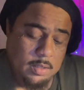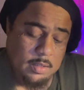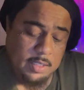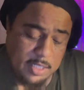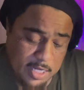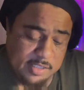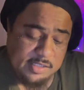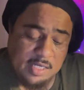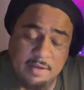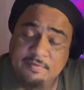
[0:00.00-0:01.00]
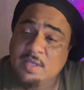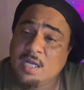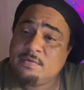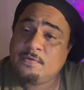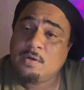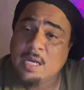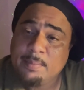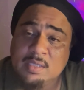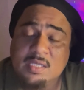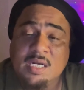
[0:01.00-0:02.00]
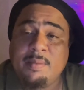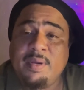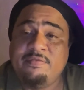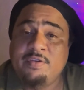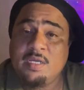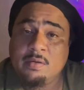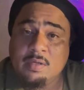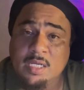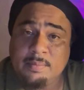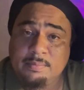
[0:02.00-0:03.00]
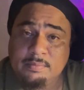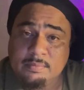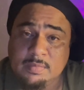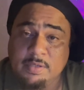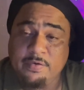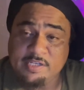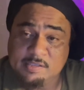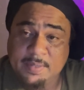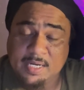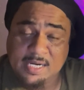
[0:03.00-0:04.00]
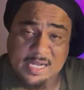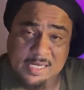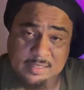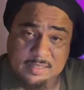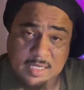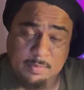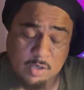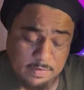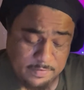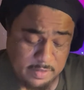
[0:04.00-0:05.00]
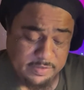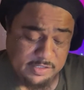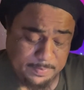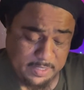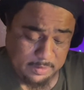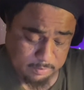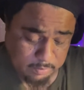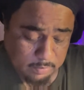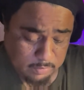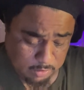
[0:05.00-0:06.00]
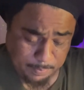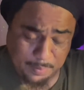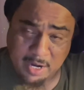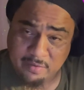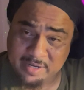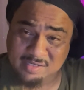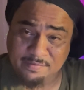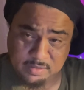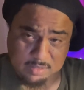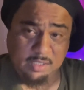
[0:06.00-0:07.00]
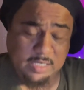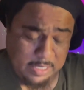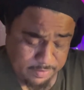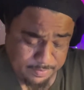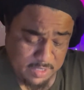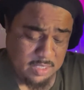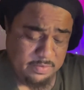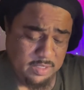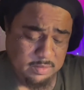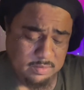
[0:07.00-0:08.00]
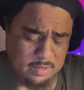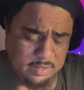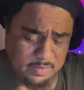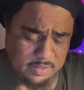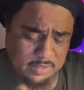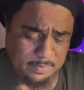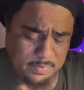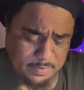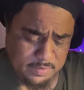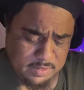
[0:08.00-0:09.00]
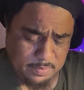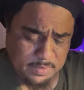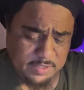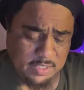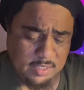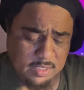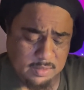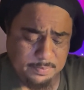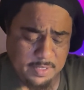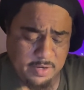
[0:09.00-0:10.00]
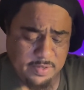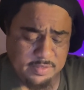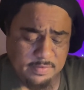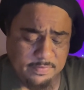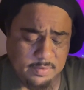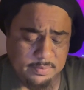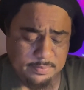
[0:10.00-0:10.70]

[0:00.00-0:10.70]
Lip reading: yes, give thanks for commenting on my video them. Respect all the time, love and respect to Pirates of Caribbean, right? That's what I said. Let me check again. Pirates of